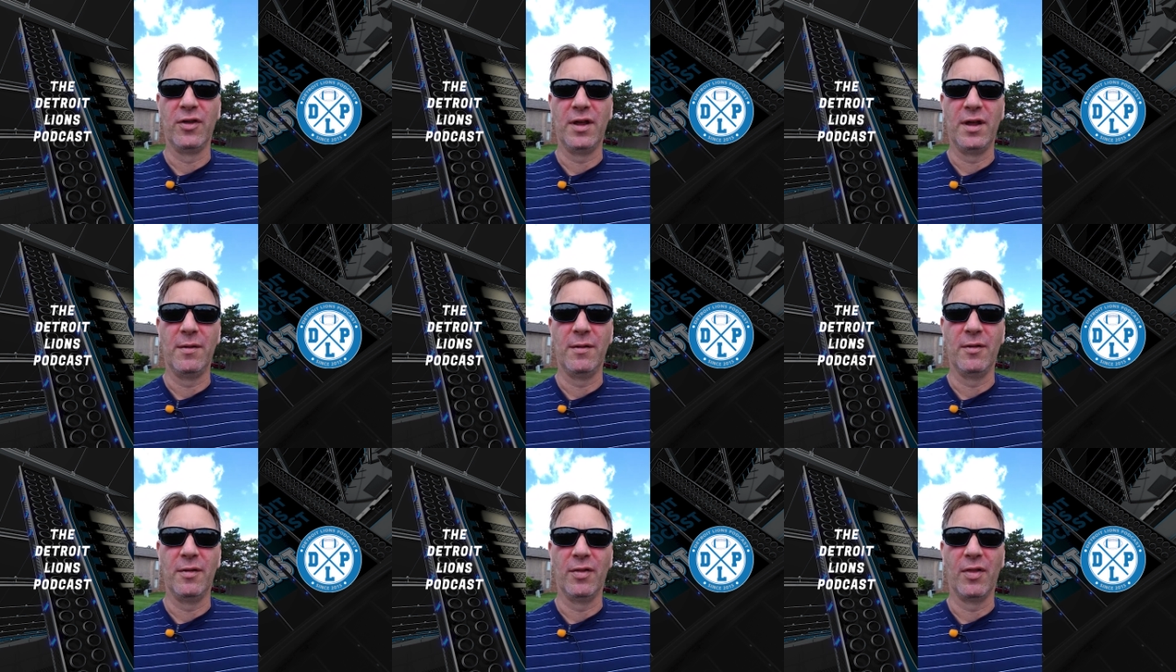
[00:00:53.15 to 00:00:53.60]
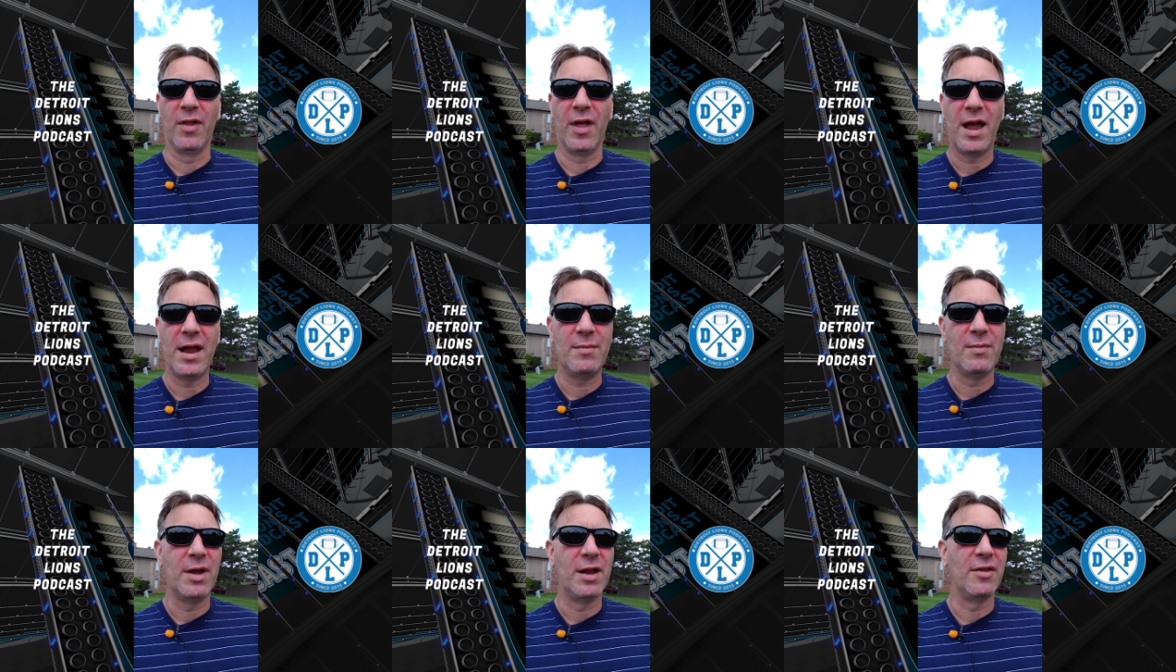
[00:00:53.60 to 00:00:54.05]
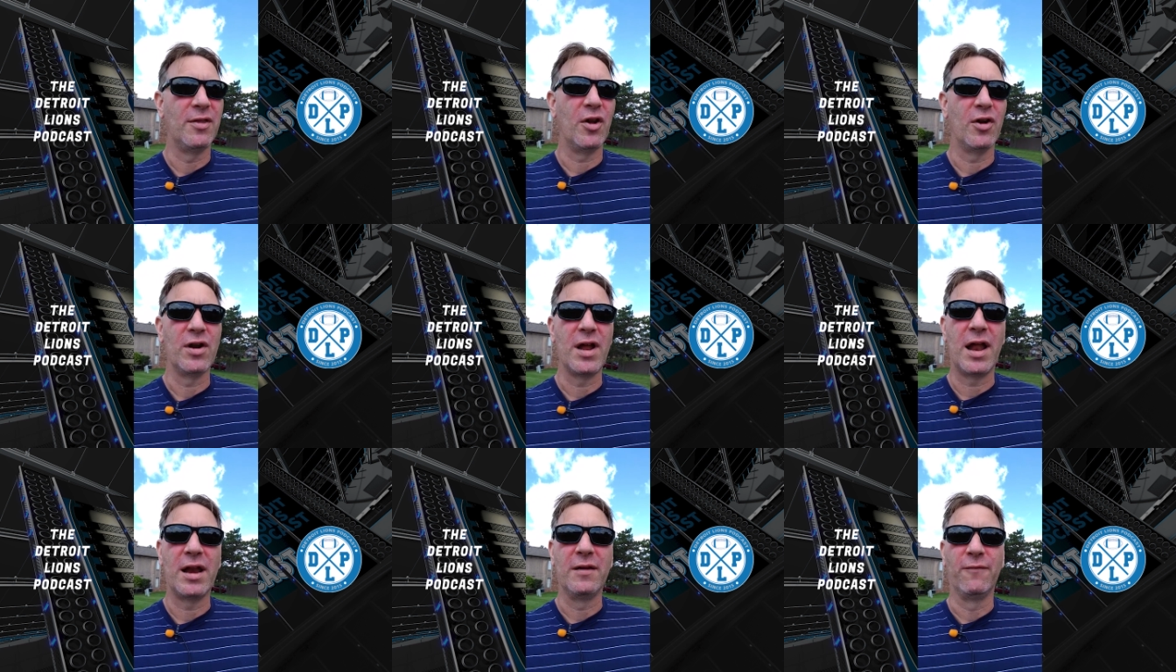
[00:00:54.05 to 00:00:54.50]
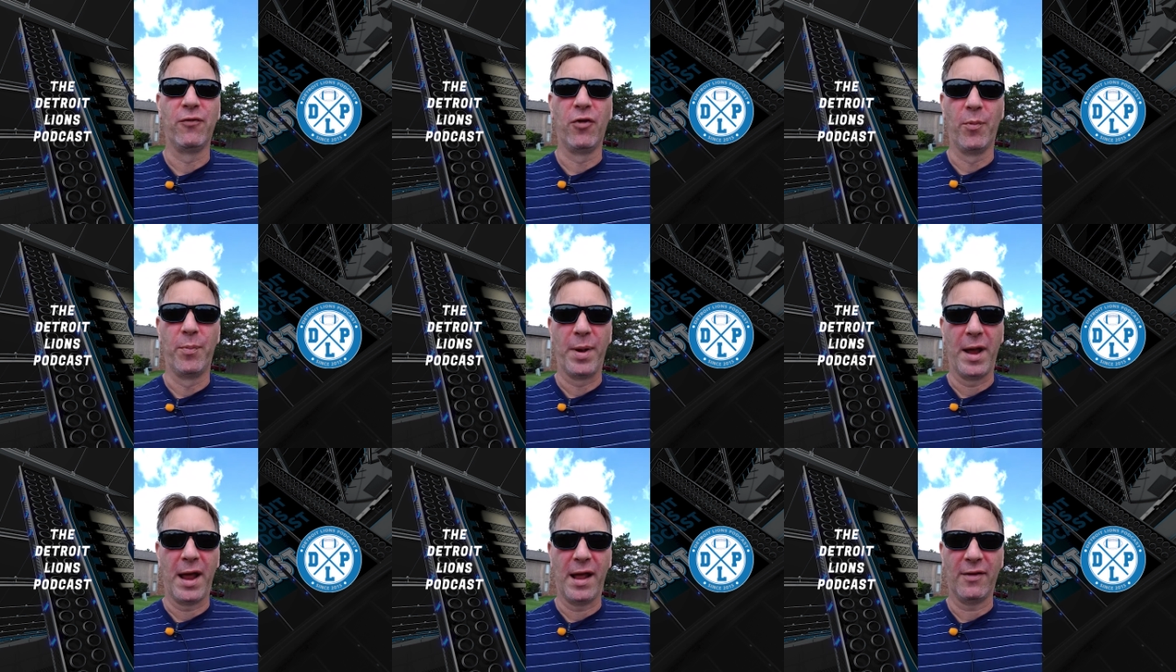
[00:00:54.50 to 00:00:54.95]
The linemen, they're not in
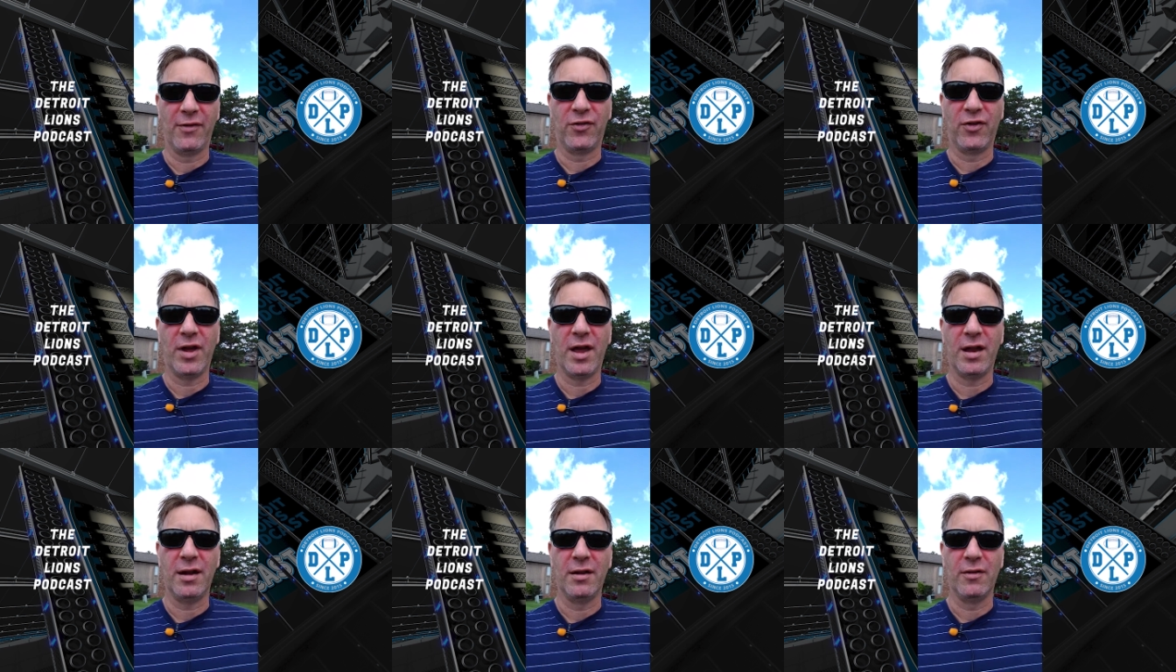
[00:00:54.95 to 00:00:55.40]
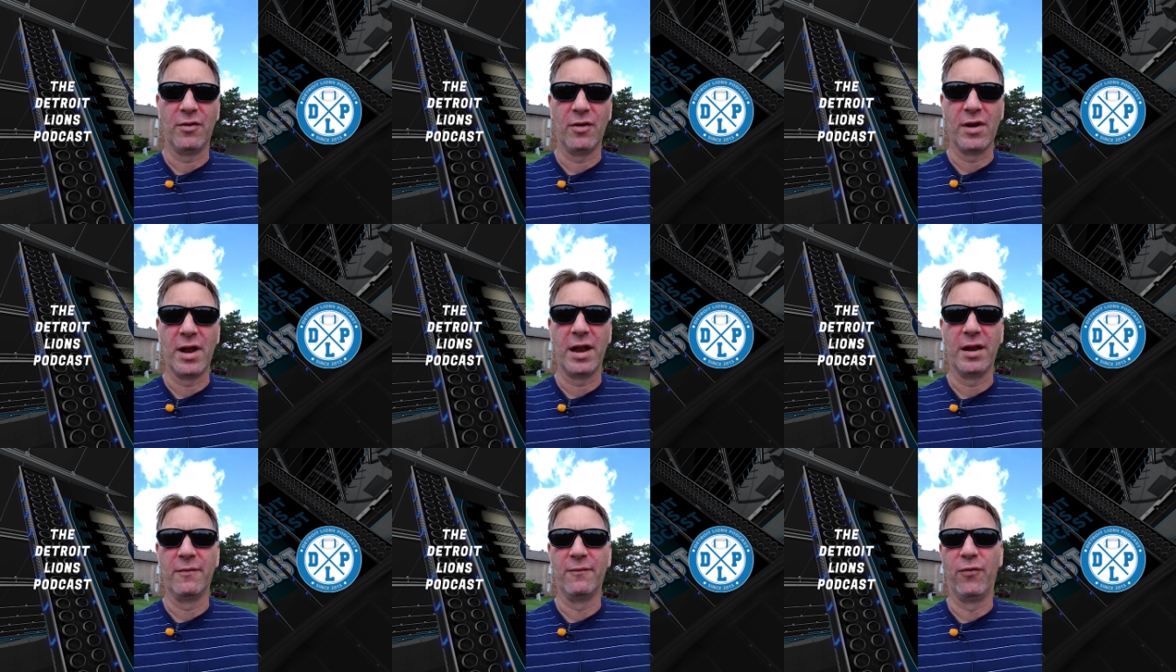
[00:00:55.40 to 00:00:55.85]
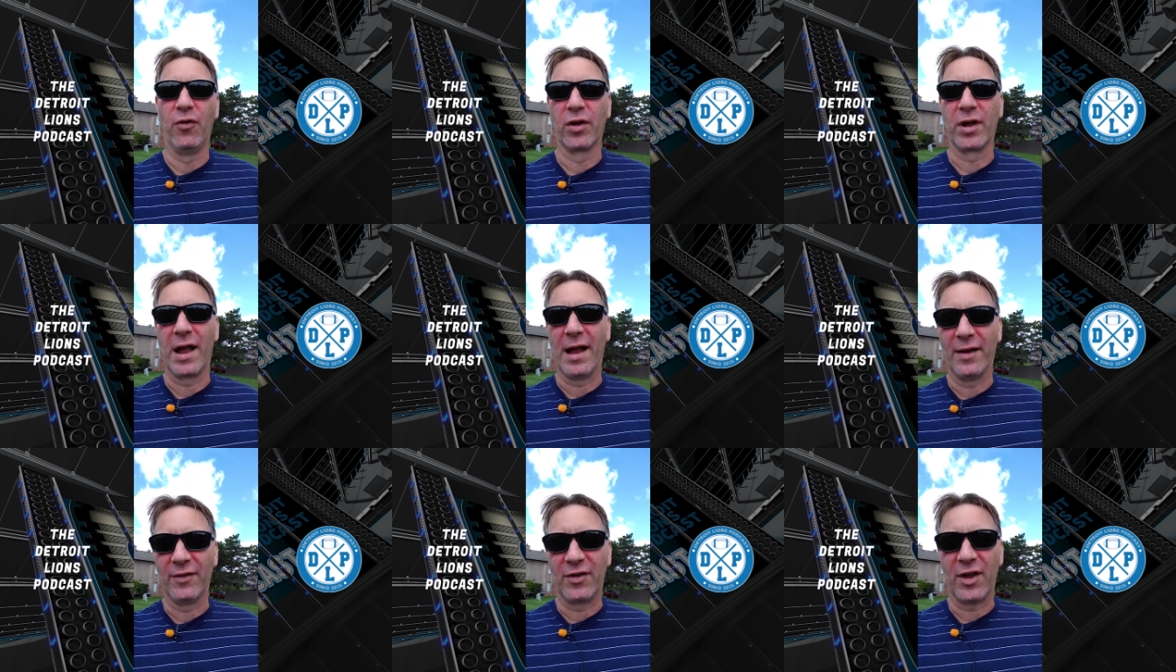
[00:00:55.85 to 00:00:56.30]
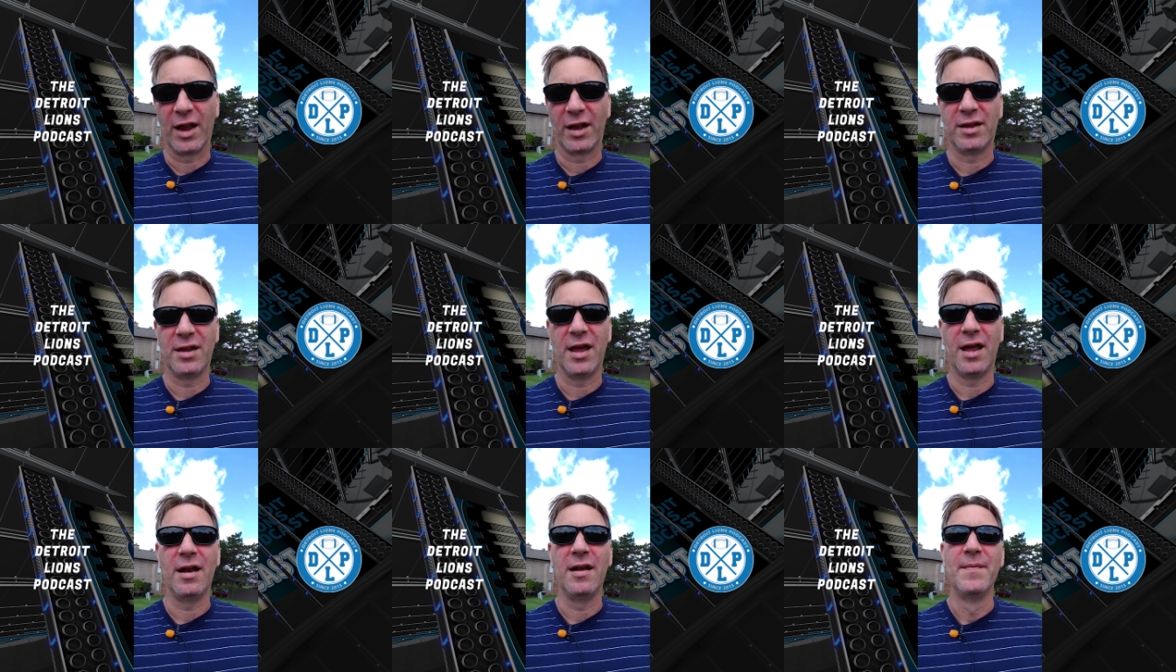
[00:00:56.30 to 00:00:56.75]
full pads yet. They're not in full
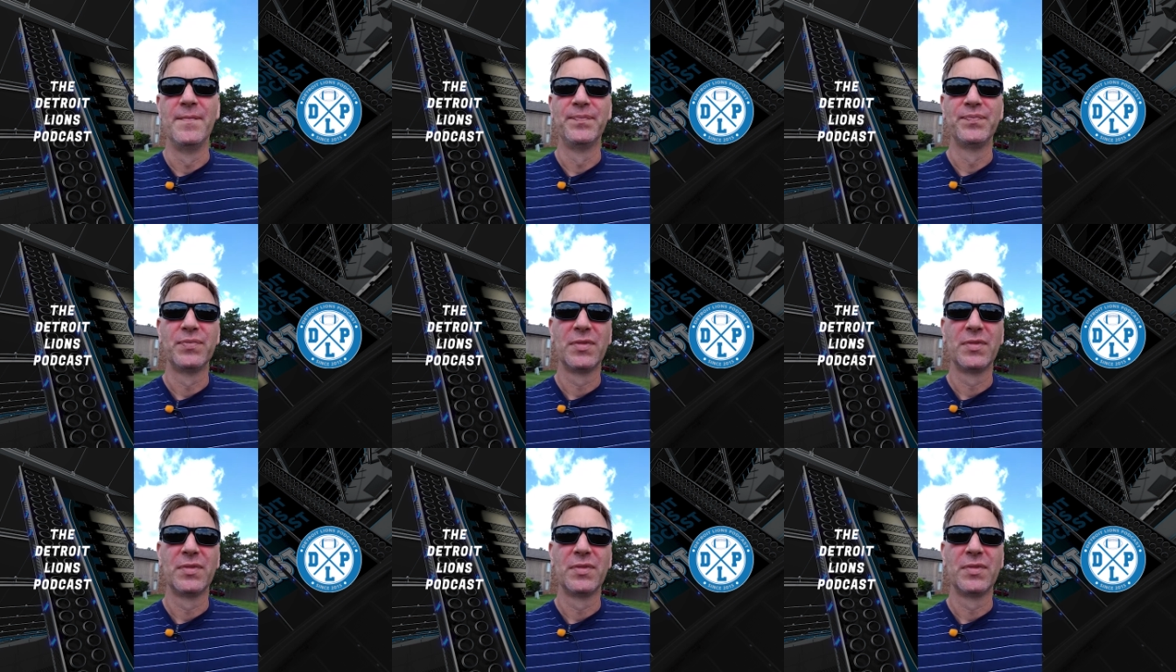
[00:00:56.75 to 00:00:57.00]
contact yet.